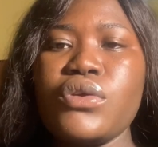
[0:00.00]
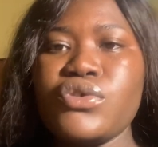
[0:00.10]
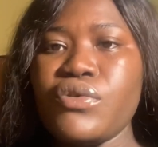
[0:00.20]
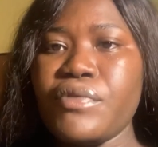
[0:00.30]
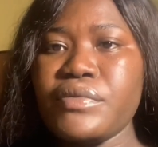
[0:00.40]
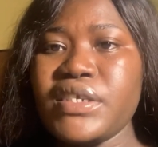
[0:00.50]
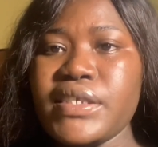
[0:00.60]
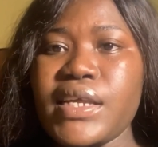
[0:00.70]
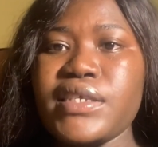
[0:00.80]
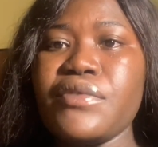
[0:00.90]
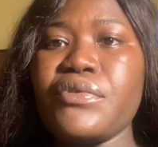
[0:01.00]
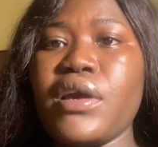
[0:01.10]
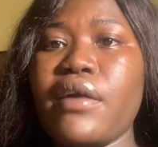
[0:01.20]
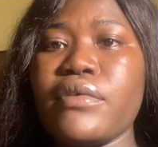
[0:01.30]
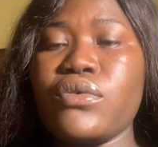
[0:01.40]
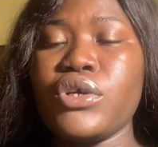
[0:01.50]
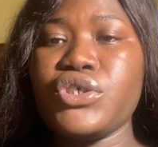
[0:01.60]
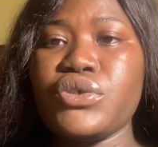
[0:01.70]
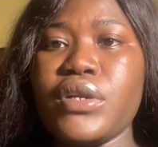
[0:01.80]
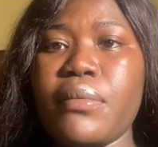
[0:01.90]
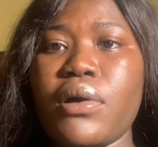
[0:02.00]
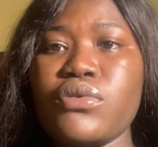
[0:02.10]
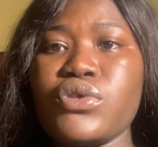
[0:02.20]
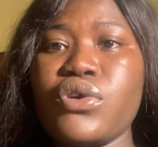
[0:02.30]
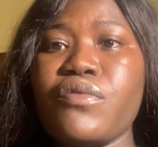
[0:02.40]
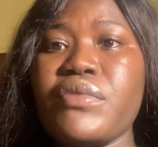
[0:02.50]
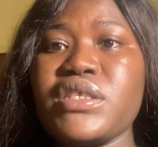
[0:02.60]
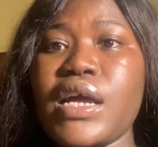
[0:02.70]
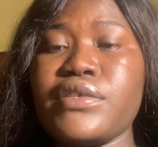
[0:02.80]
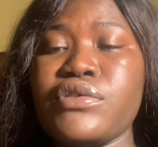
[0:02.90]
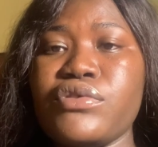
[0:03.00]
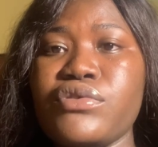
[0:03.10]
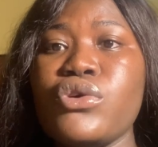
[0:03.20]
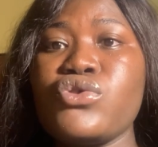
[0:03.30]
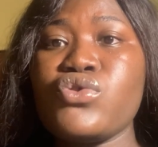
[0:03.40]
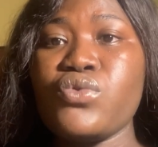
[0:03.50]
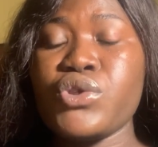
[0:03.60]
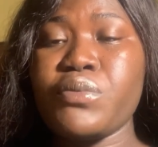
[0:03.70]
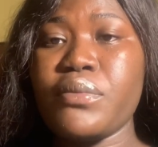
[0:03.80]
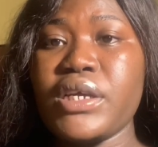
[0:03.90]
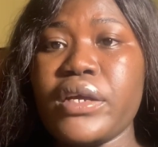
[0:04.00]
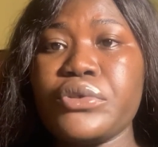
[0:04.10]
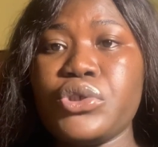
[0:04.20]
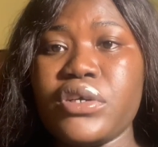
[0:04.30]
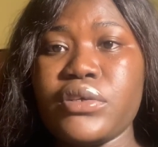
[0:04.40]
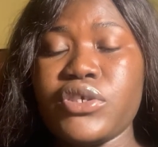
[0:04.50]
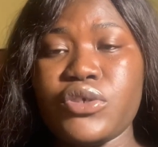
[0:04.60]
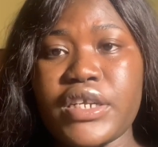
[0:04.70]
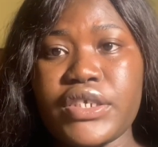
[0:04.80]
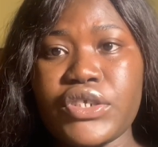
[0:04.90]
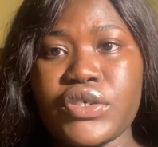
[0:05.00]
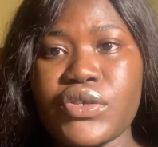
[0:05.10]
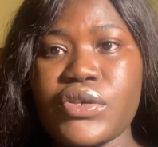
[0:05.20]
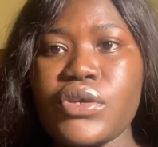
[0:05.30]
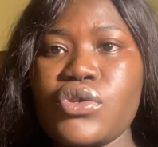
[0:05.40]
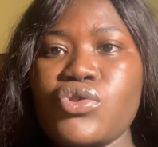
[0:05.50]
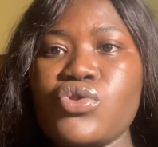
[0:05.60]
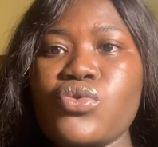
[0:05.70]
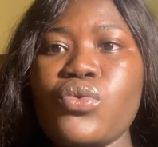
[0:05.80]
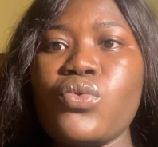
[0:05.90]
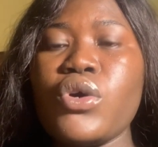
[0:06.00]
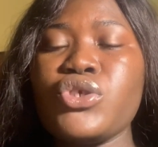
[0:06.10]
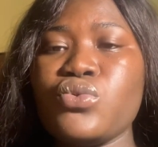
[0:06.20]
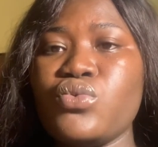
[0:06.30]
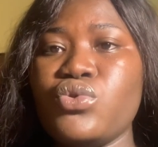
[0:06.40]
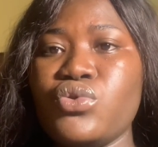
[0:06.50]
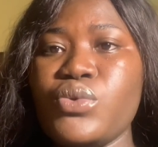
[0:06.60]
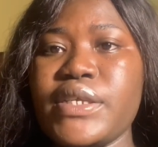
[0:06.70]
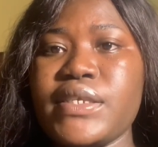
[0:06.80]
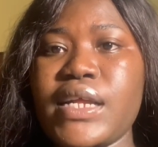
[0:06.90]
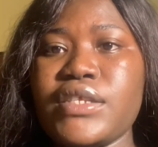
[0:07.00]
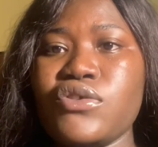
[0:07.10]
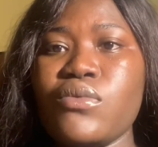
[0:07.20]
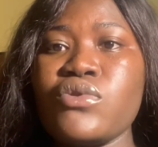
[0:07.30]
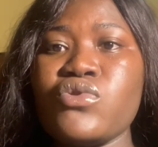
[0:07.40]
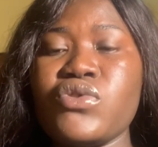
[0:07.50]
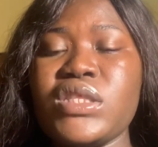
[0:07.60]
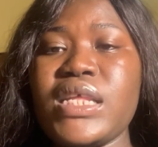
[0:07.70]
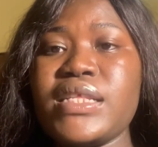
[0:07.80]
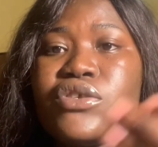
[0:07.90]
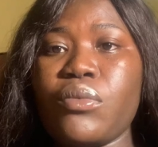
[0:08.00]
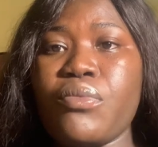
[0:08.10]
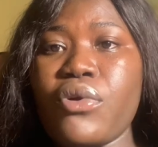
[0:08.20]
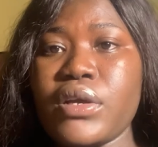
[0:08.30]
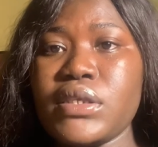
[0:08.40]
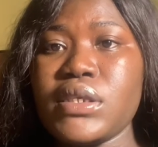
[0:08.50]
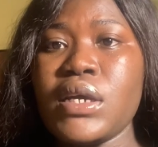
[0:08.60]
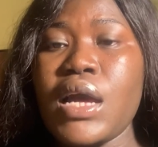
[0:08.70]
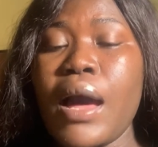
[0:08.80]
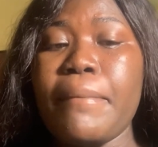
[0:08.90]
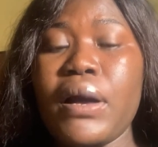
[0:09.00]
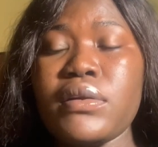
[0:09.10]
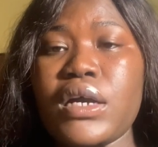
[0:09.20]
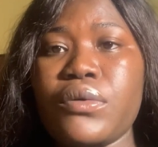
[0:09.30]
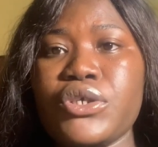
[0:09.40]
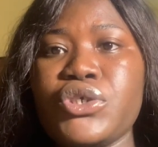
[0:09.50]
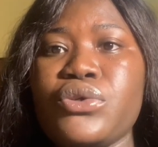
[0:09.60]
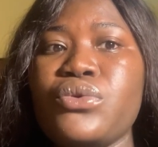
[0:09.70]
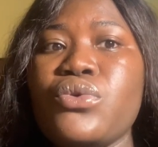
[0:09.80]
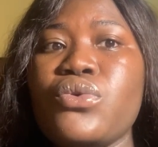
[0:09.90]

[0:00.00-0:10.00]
So for instance, if you have a question about government attitude towards public health strategies, so what you would do is that you want to state your points about that question.